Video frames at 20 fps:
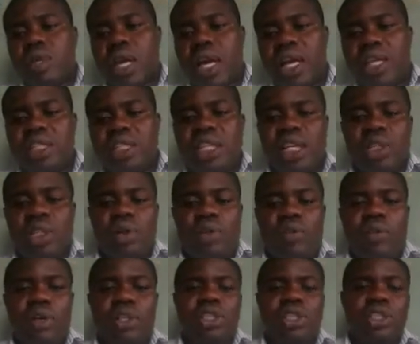exchange
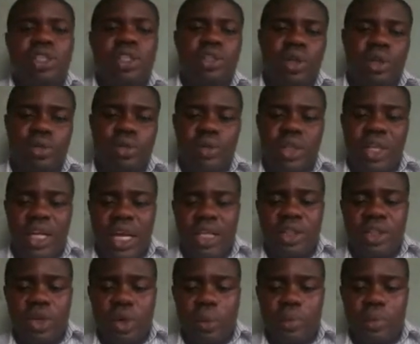of oxygen or to get